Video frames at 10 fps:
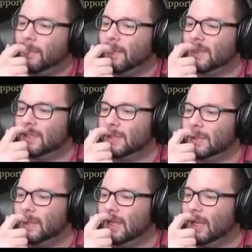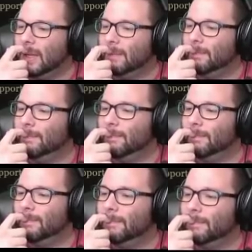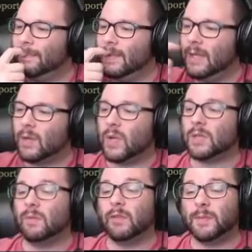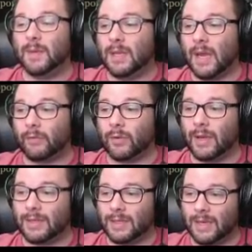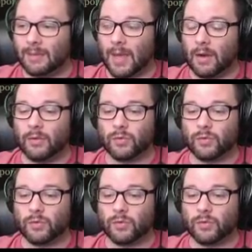we want to do the increased movement speed after exiting battle.